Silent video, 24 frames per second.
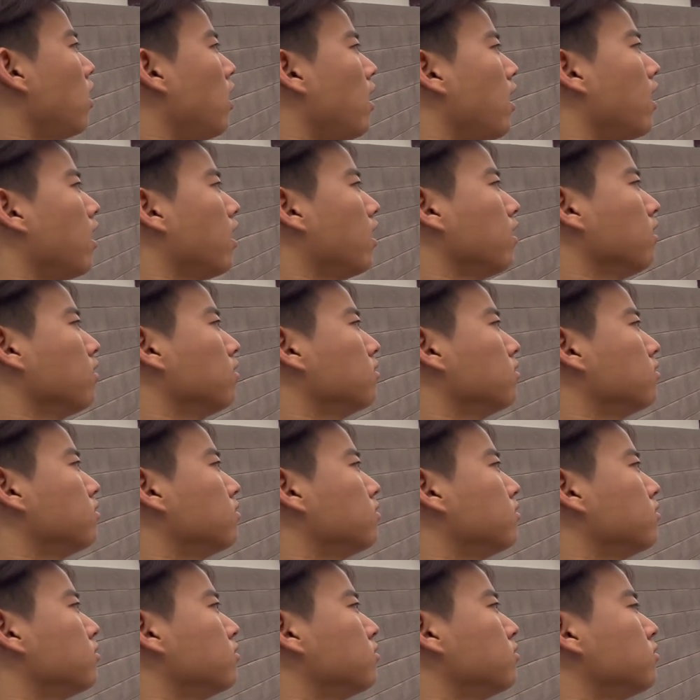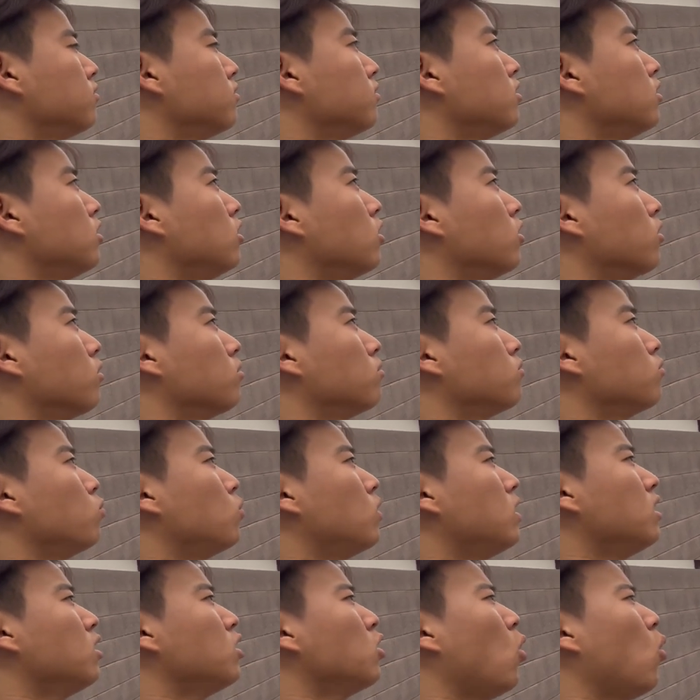and you know
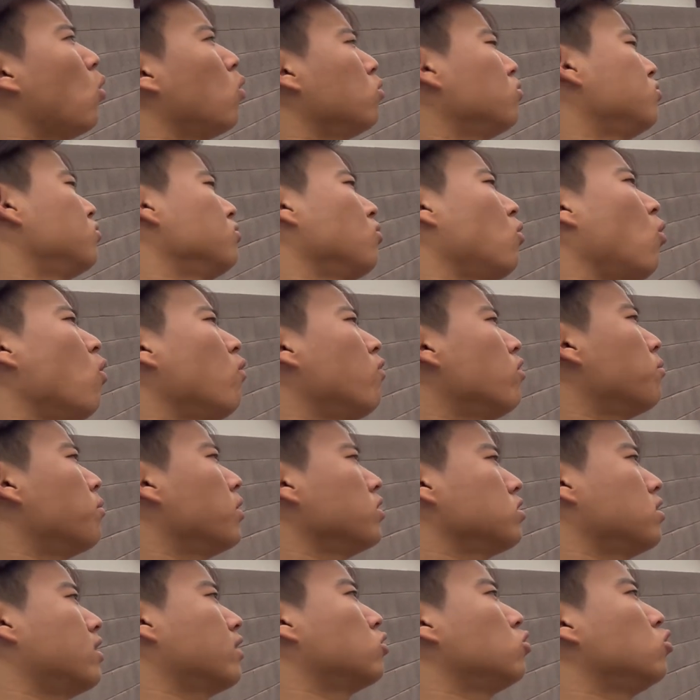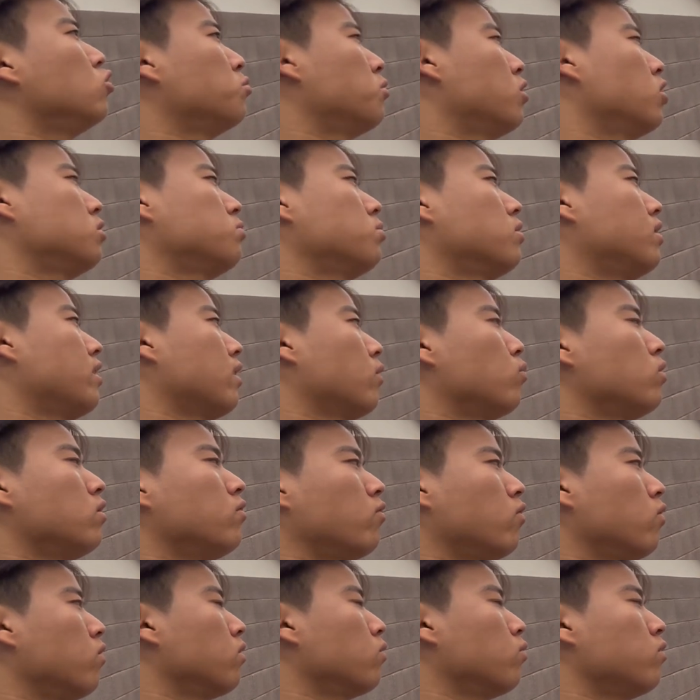we didn't go over budget like too much, but like we've
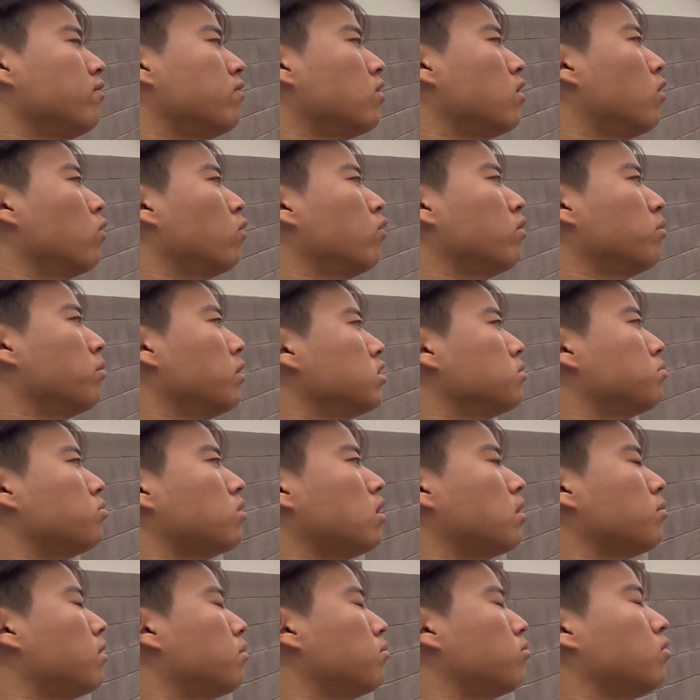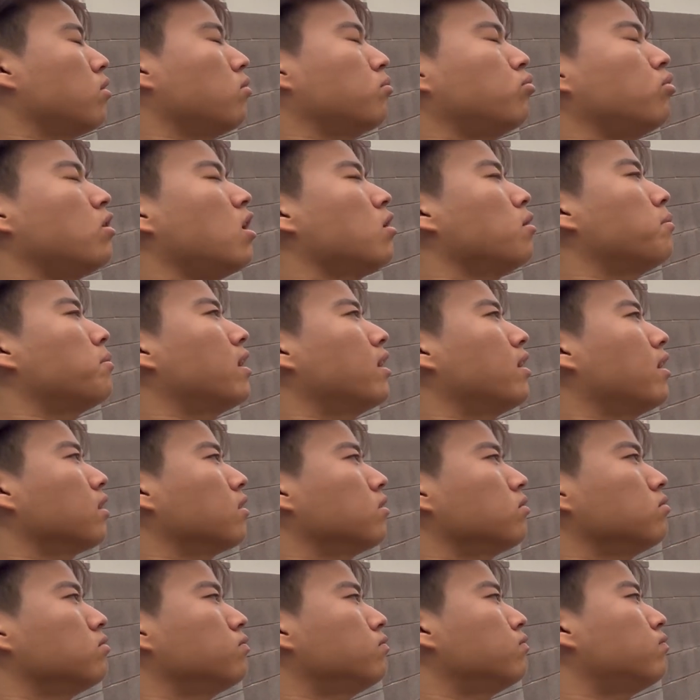we've gone over budget probably by like
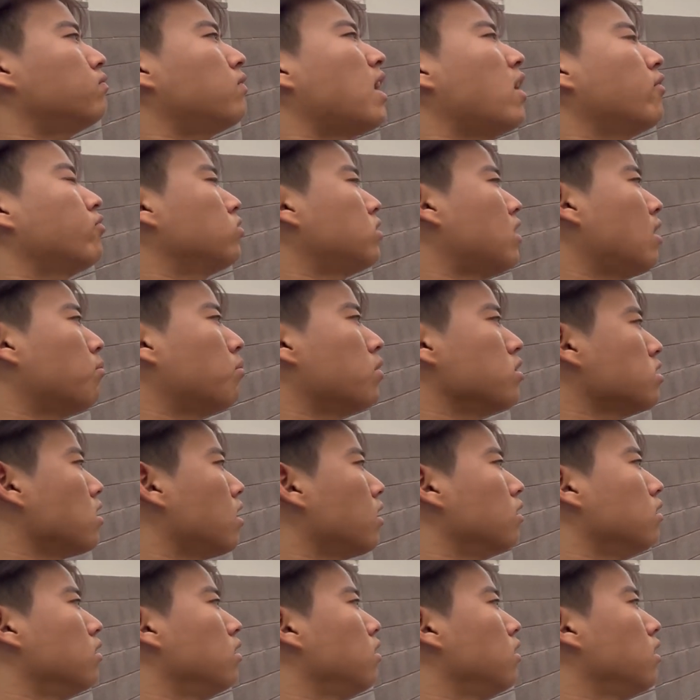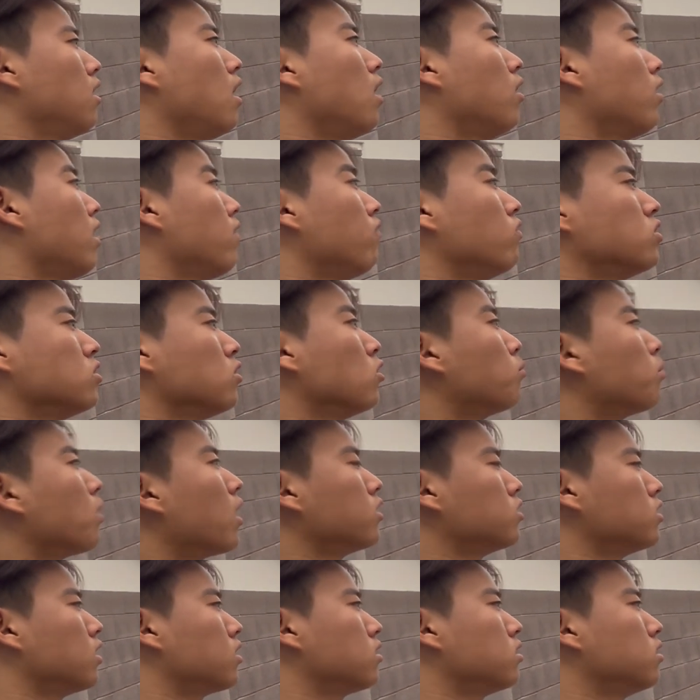five to ten percent yeah. on every single
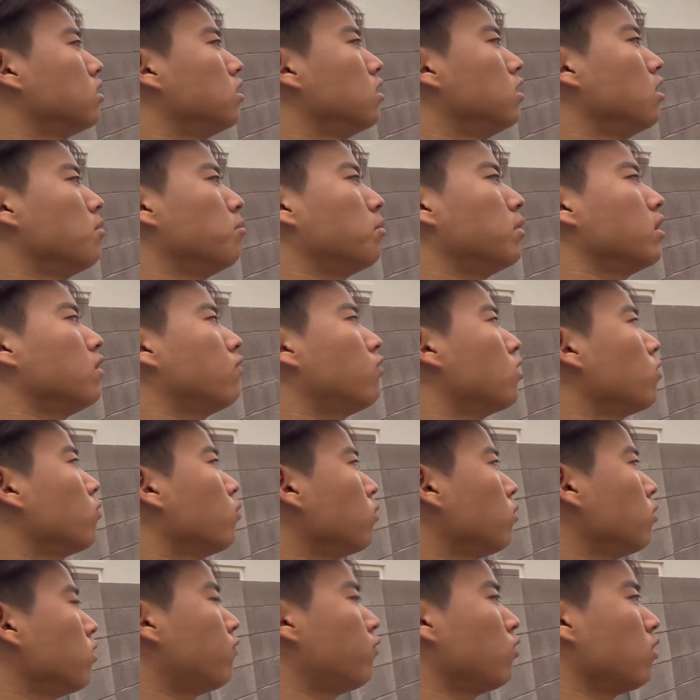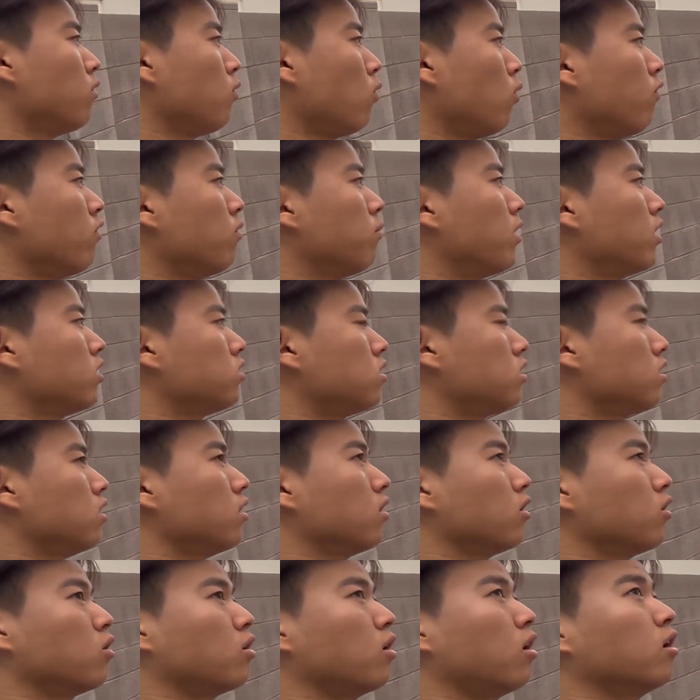project. Yeah. But if you're if you're over budgeting
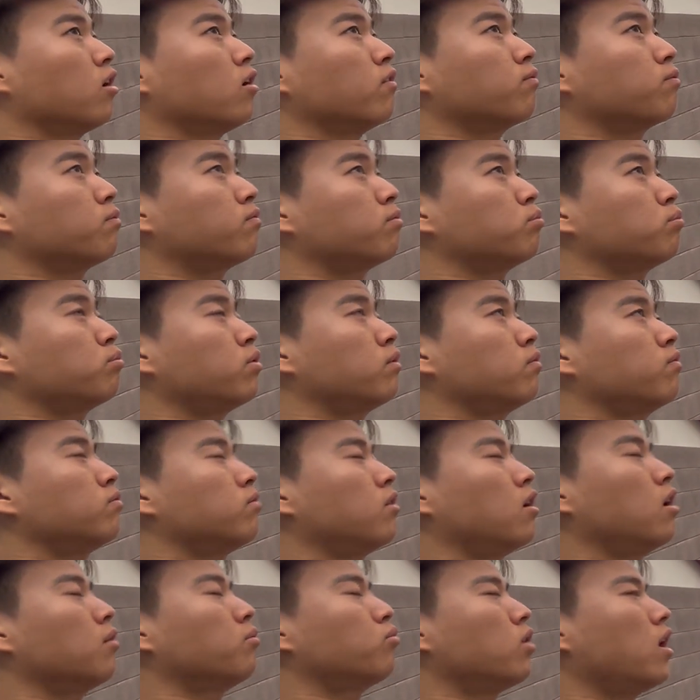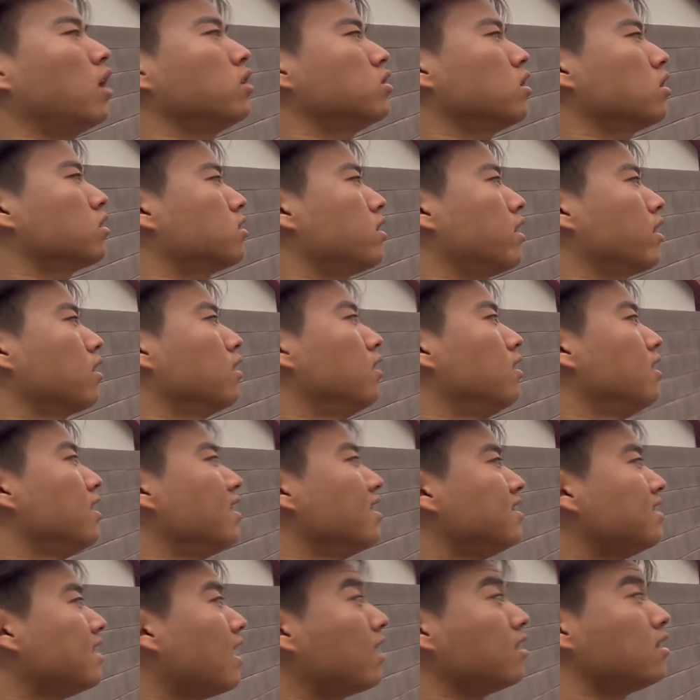on a uh, projects like
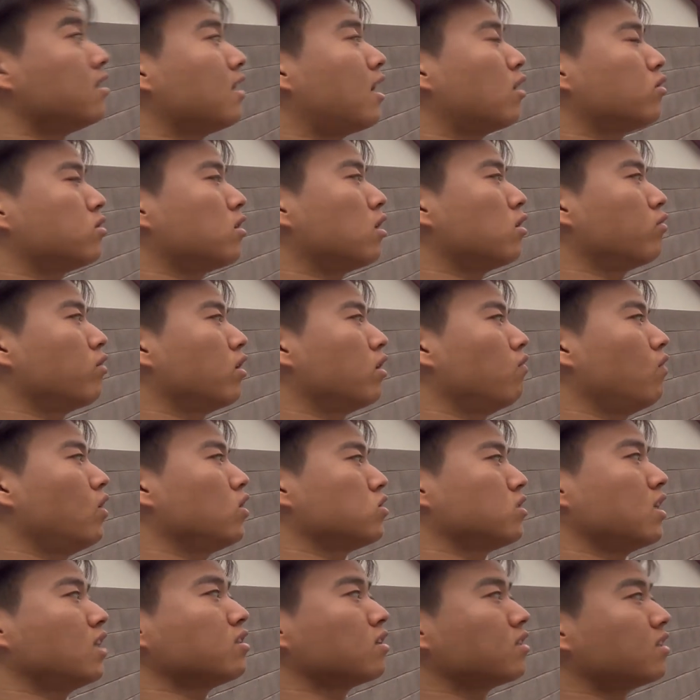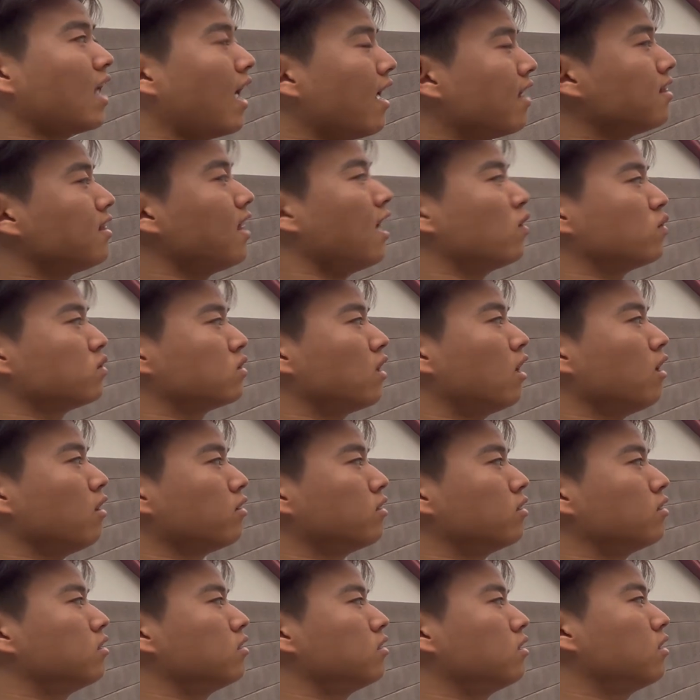ninety thousand dollar renovation, that's a ten thousand
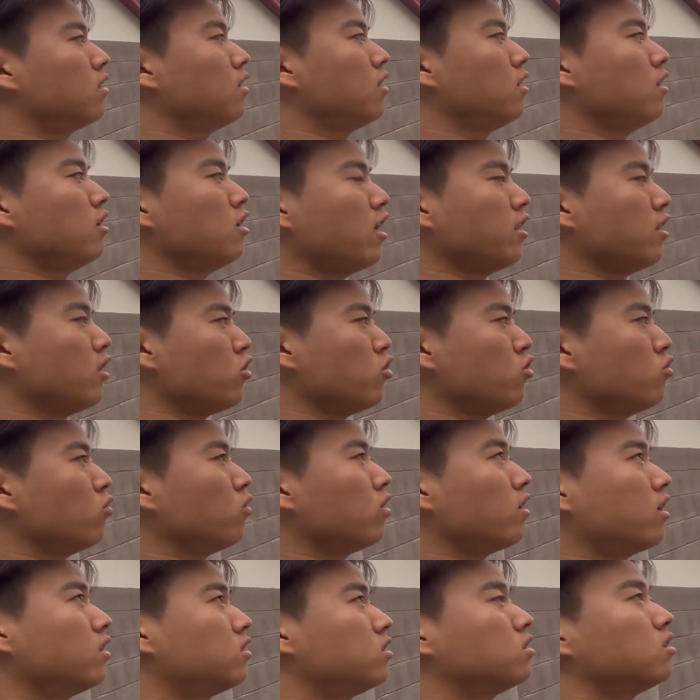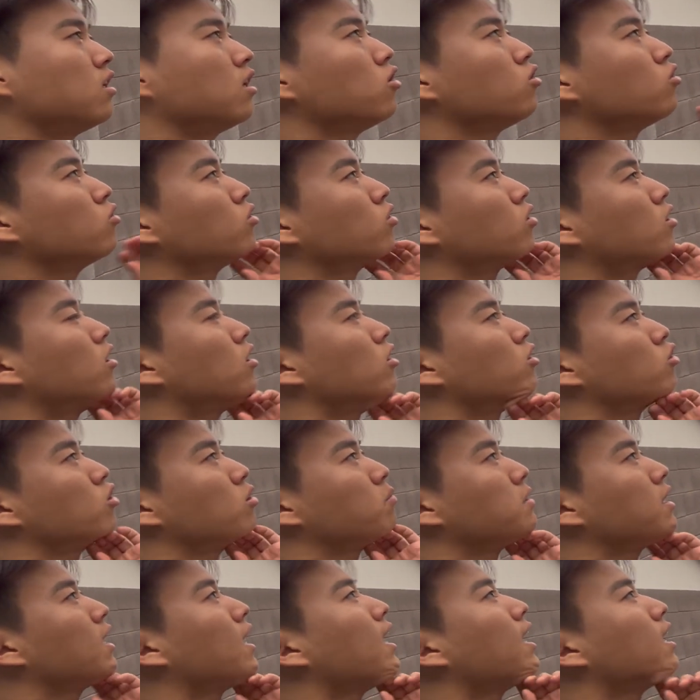dollar. Yeah. And then you let's just say you're uh, you're
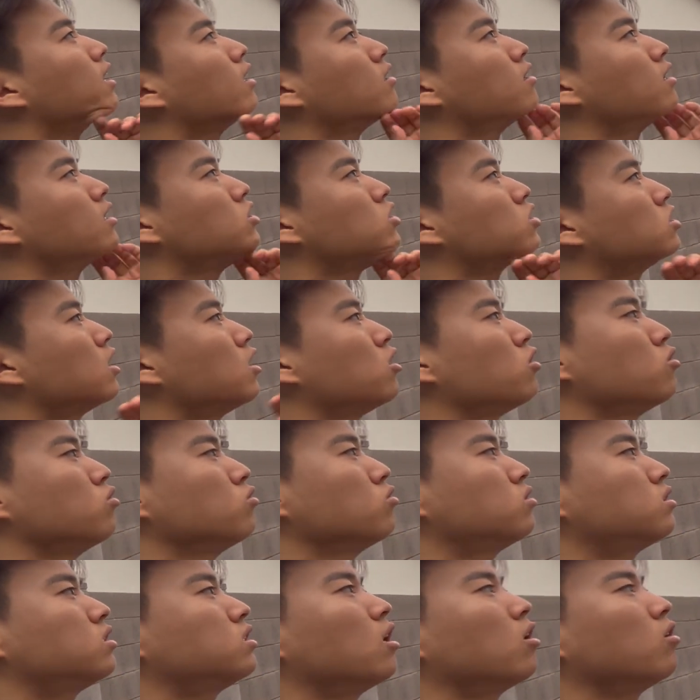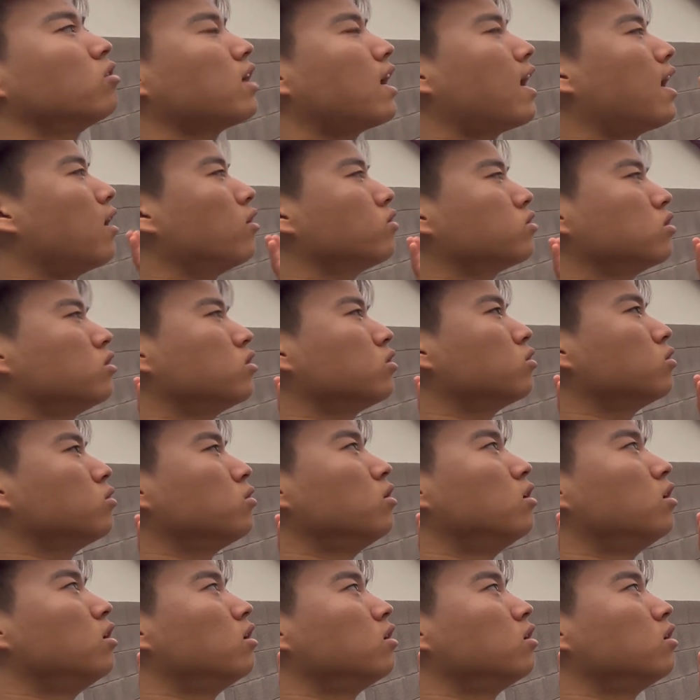behind. Let's just say you sell the house a little